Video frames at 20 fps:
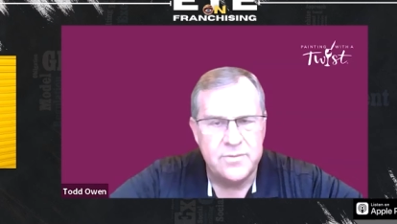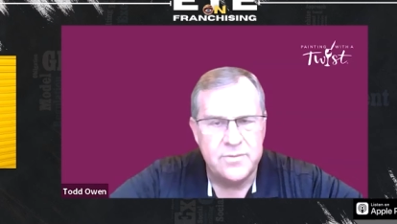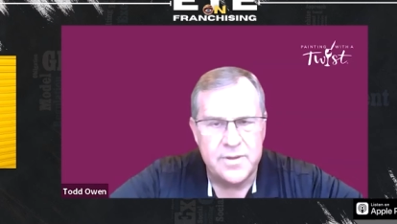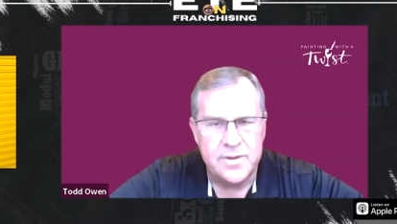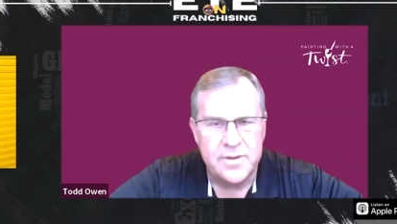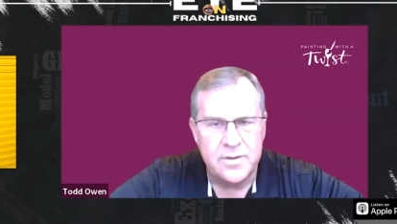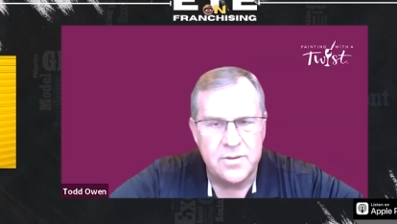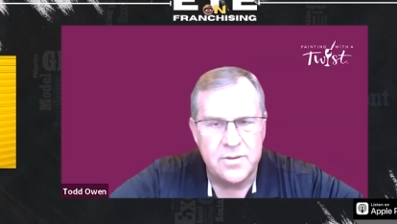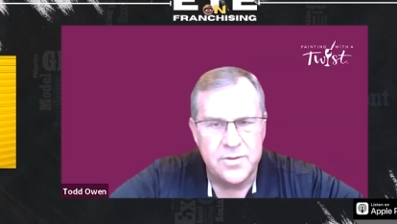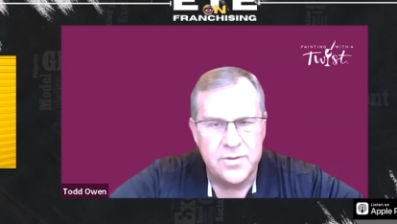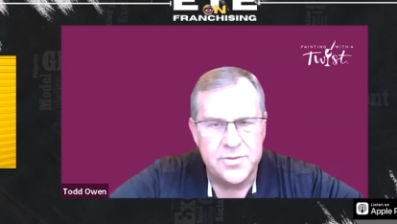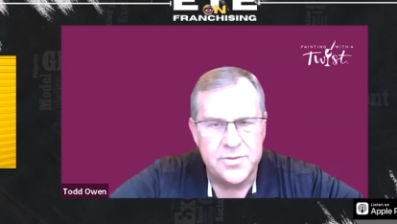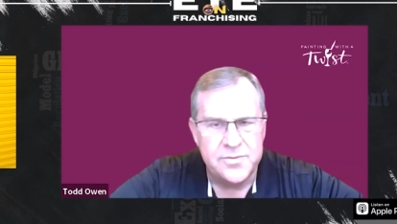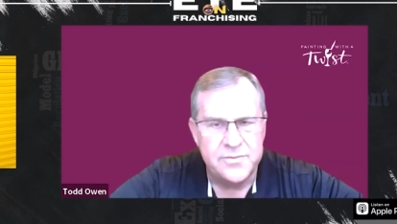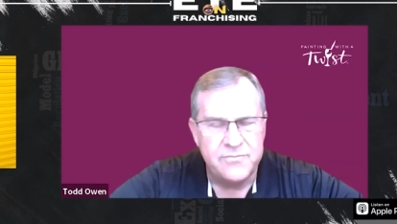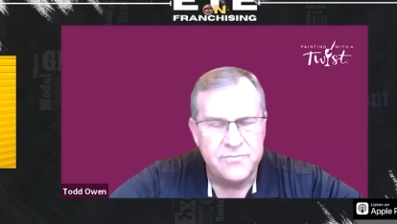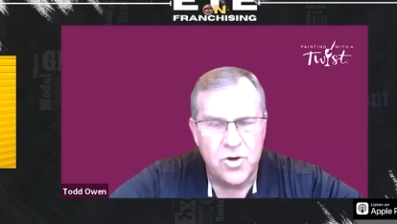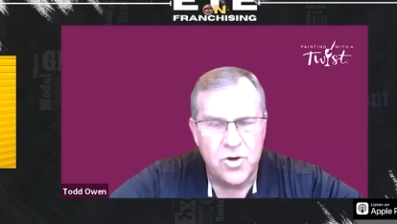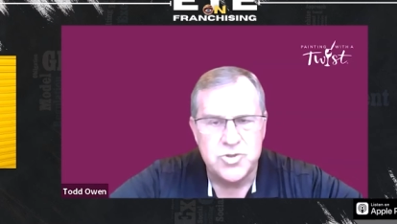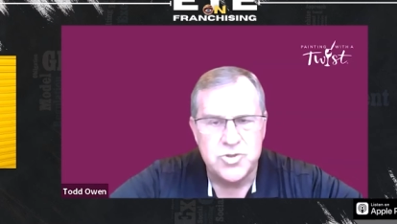to
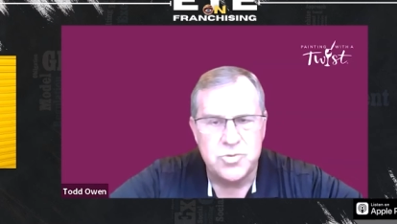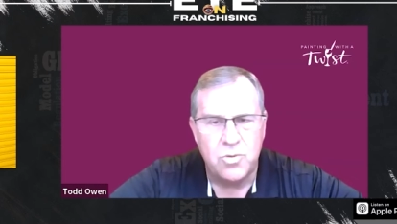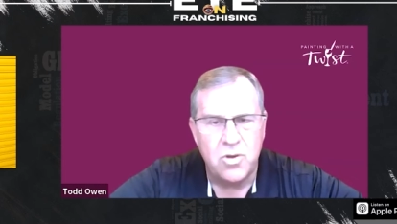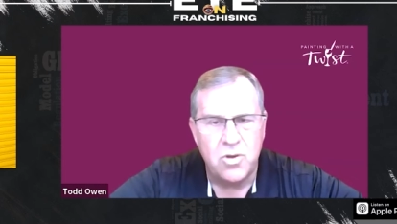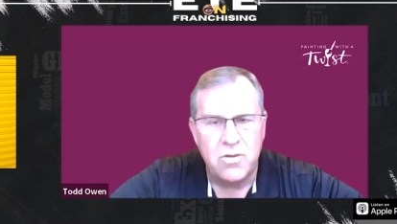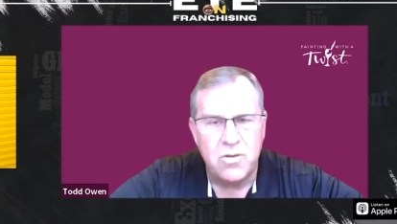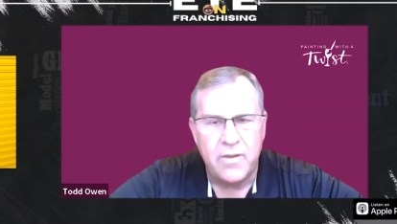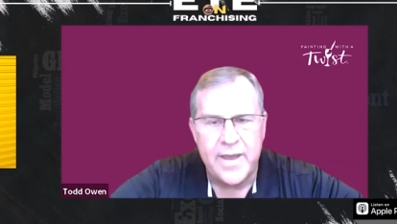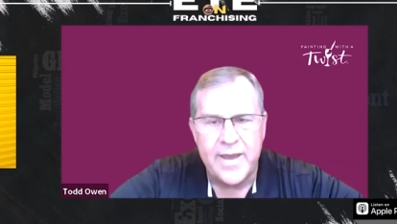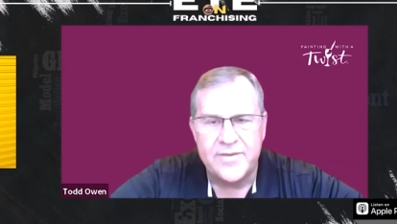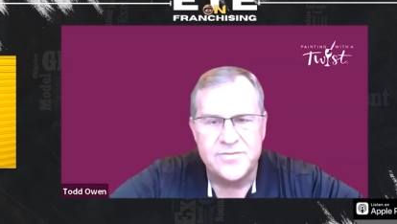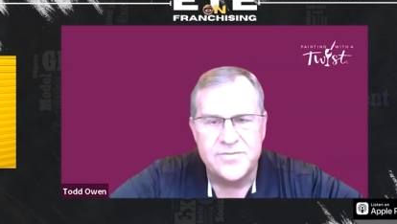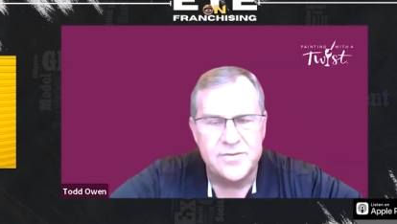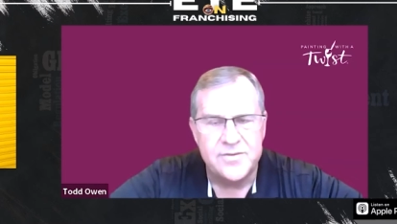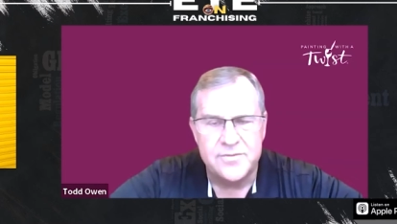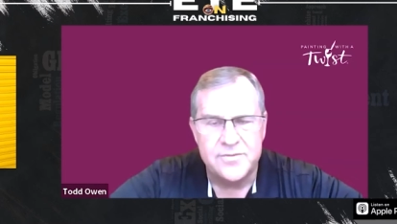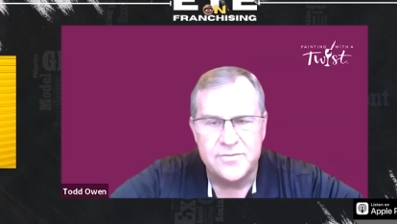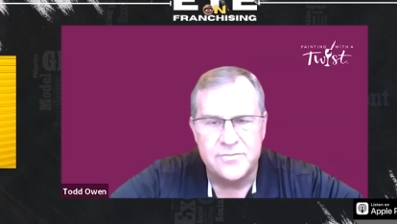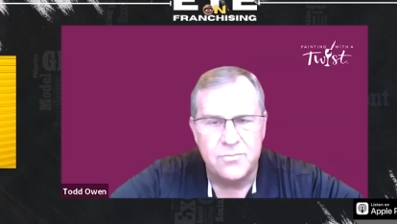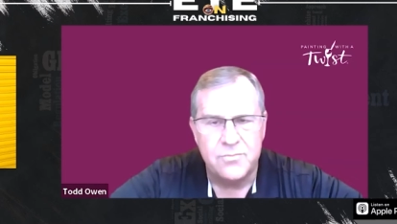include virtual
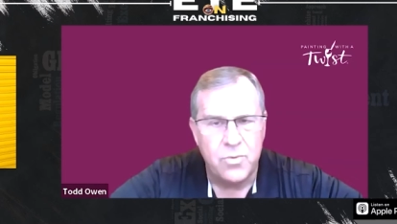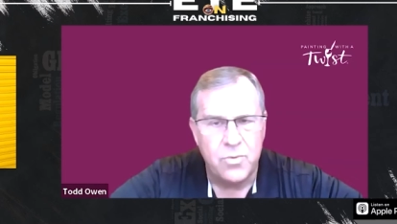classes